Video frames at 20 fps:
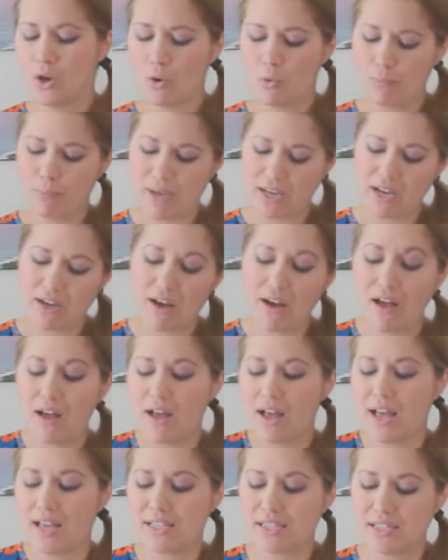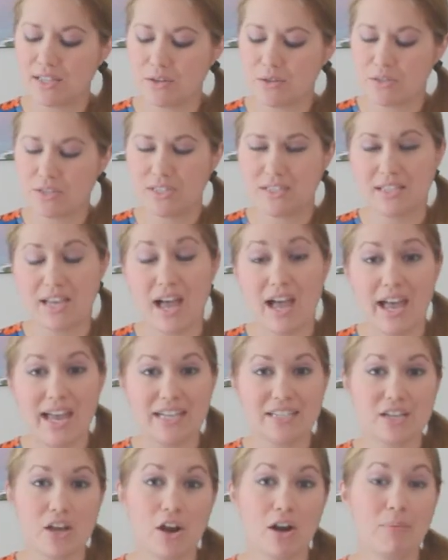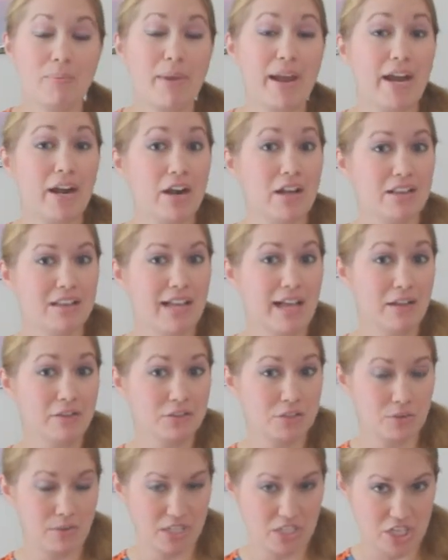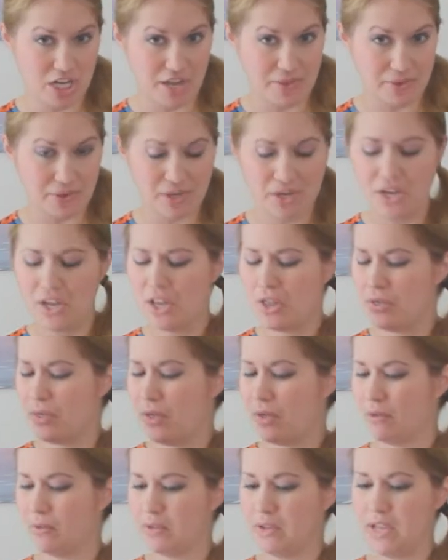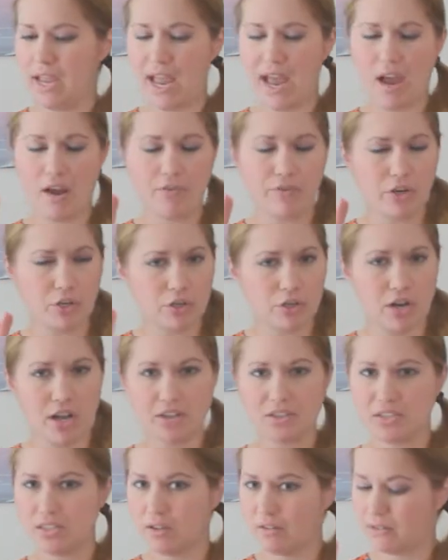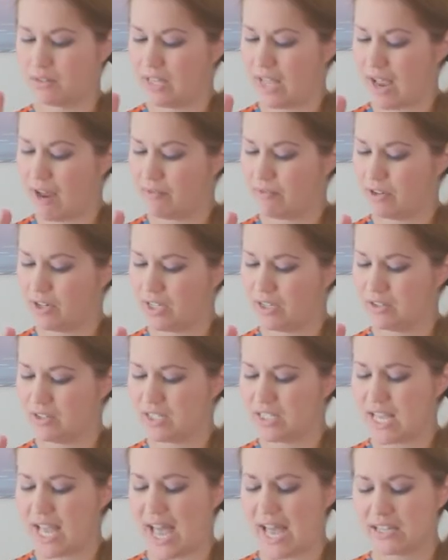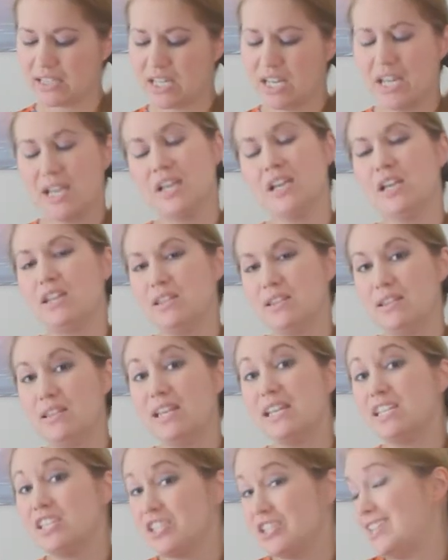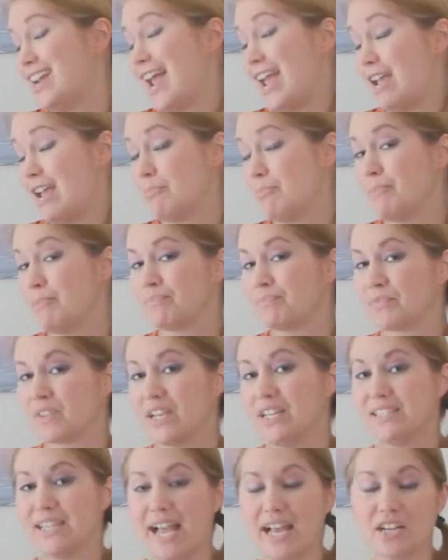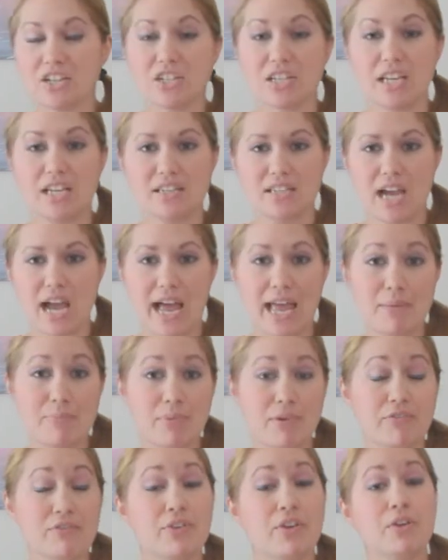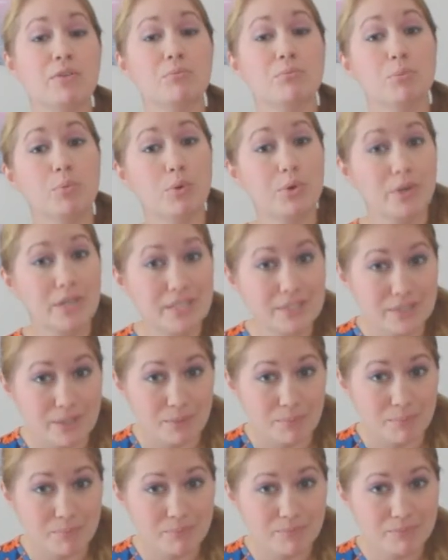Because those sides are parallel to each other, they'll never cross, they'll never intersect. This shape is actually a type of prism.